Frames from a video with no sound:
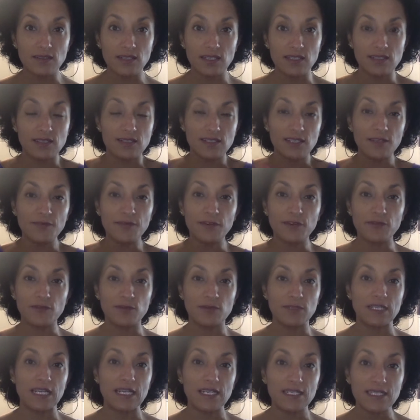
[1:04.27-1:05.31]
is different from
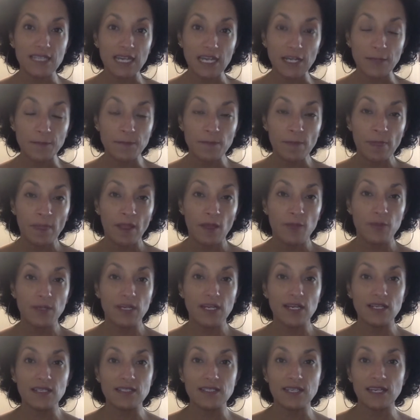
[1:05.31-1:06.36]
day to day.
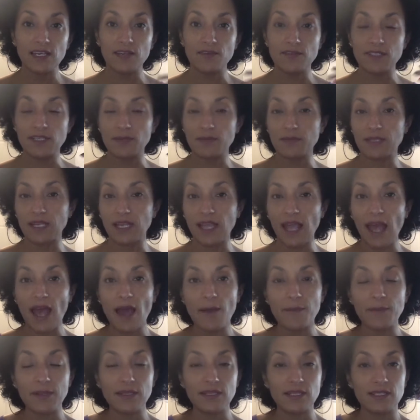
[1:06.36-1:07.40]
Because if something
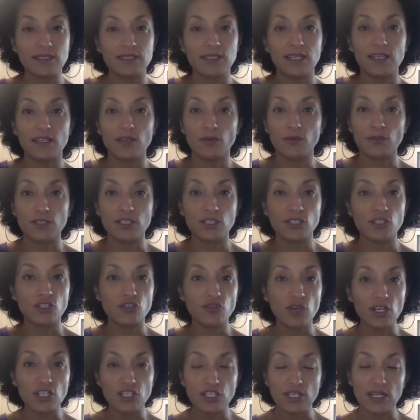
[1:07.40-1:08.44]
happened, let's say there was
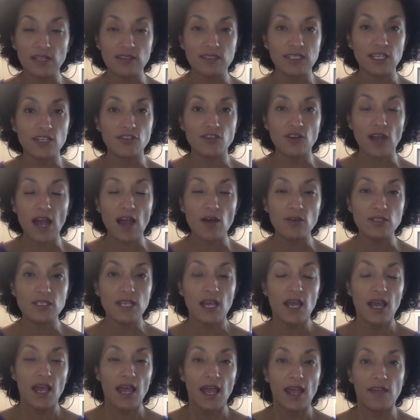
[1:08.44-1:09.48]
construction outside your house
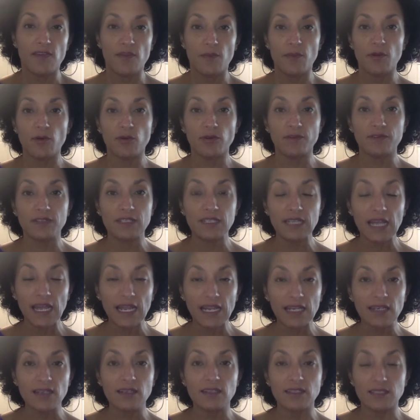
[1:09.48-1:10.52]
in the middle of the
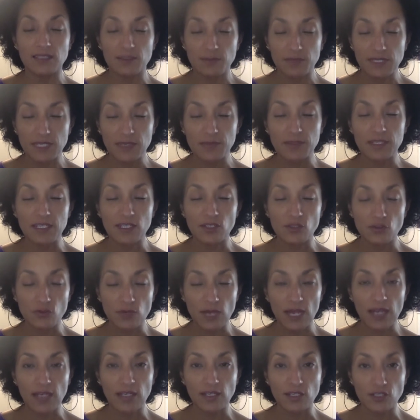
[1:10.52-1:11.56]
night, because sometimes they do
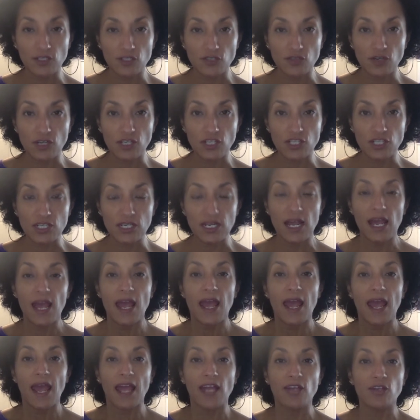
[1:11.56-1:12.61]
night construction,
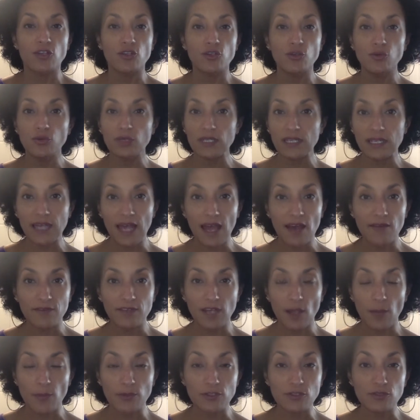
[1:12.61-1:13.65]
and you didn't have the
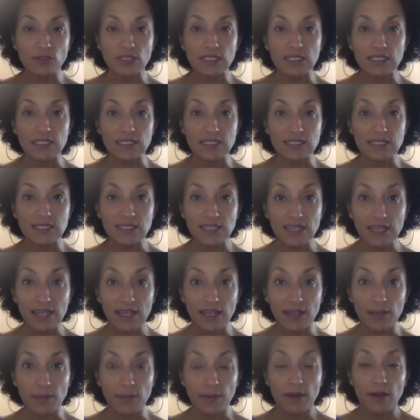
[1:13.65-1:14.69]
opportunity to
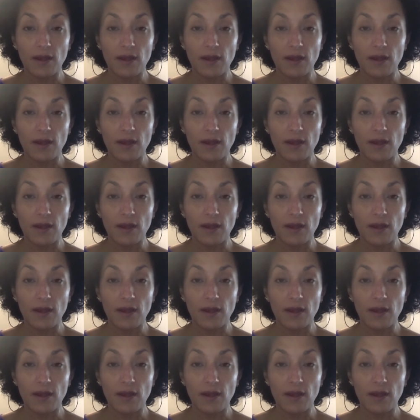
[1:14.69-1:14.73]
sleep